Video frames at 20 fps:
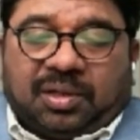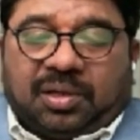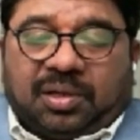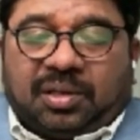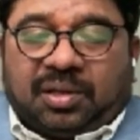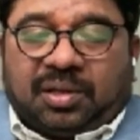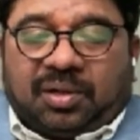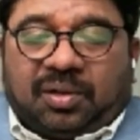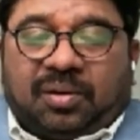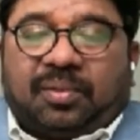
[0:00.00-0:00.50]

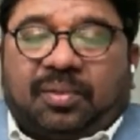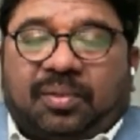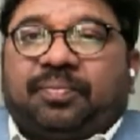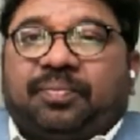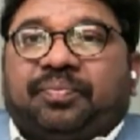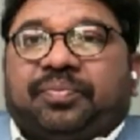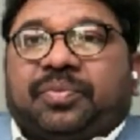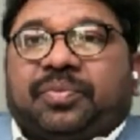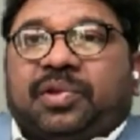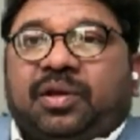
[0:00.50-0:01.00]

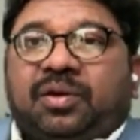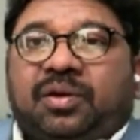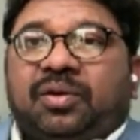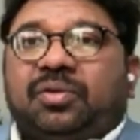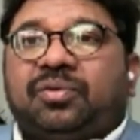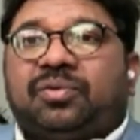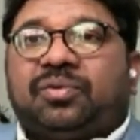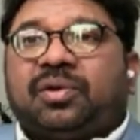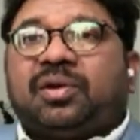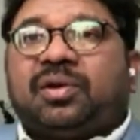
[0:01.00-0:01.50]

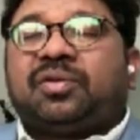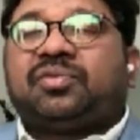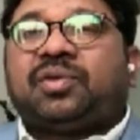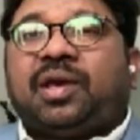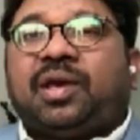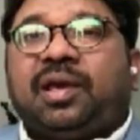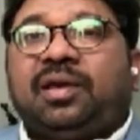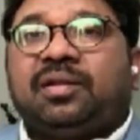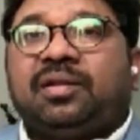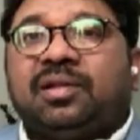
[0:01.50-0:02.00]
is
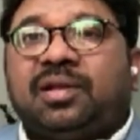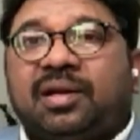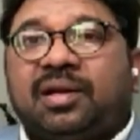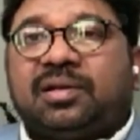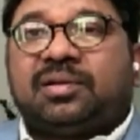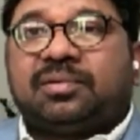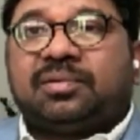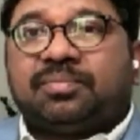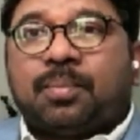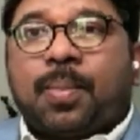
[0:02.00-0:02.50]
saying that
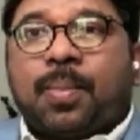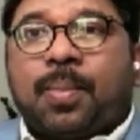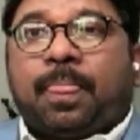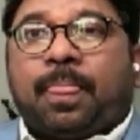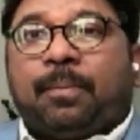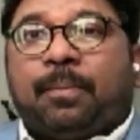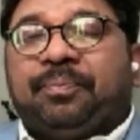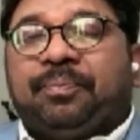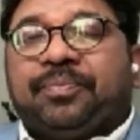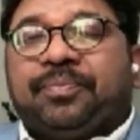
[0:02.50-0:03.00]

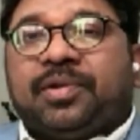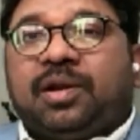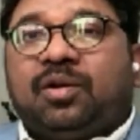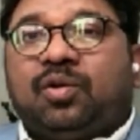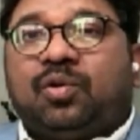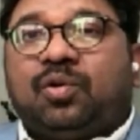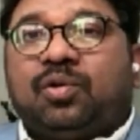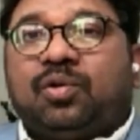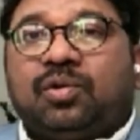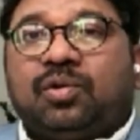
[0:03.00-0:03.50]

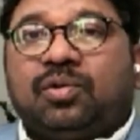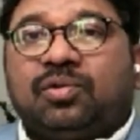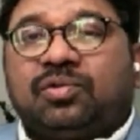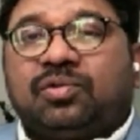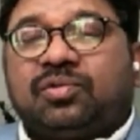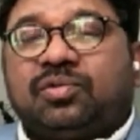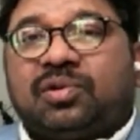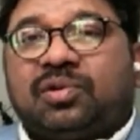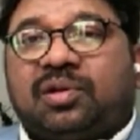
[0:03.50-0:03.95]
low dose